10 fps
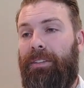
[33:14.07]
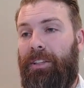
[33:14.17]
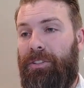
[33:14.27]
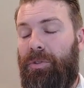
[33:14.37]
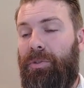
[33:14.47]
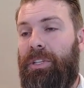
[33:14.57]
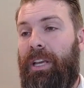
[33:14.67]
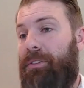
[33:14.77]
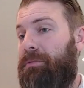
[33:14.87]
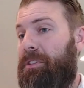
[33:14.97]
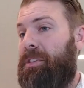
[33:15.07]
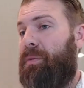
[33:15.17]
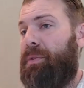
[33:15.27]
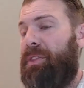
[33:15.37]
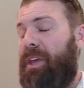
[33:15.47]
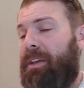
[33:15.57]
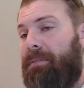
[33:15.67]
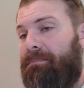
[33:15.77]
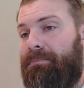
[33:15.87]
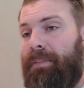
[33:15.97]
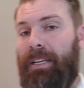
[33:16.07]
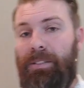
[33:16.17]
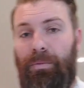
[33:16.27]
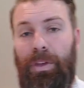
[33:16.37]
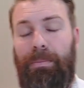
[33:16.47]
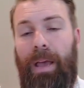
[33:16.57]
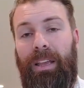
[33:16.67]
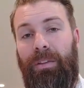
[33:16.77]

Let's do it together and let's see what we think and get some feedback.